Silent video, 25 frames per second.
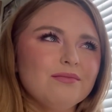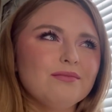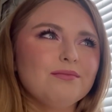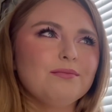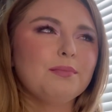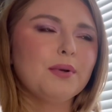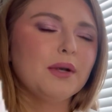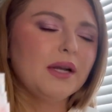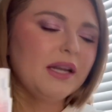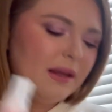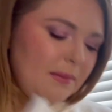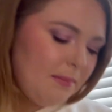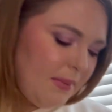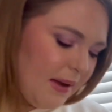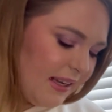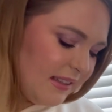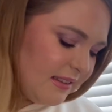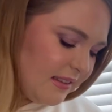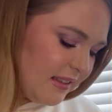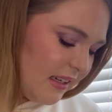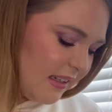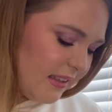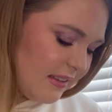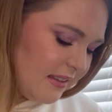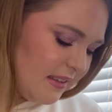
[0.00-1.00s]
Pretty
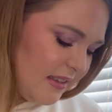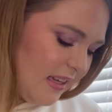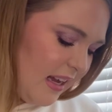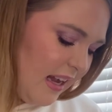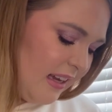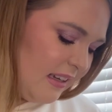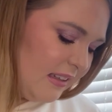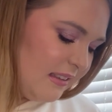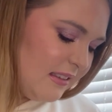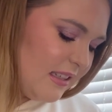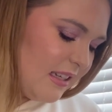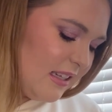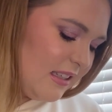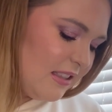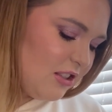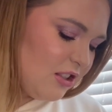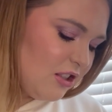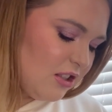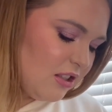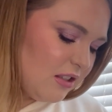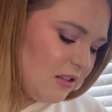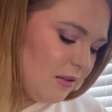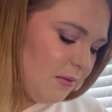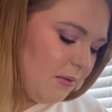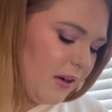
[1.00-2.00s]
basic scent. It's
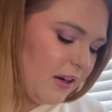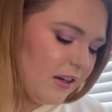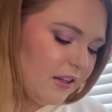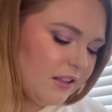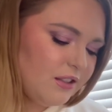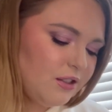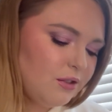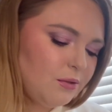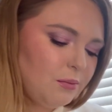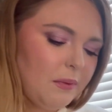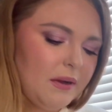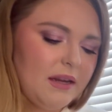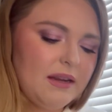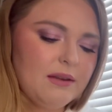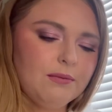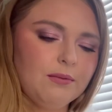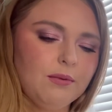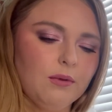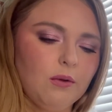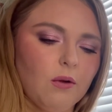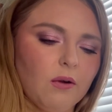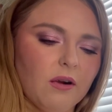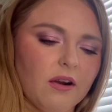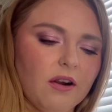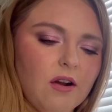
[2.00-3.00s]
just a very sweet
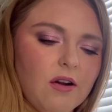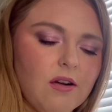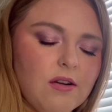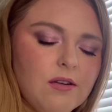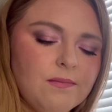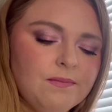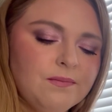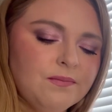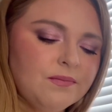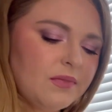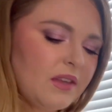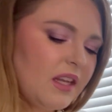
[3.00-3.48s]
floral.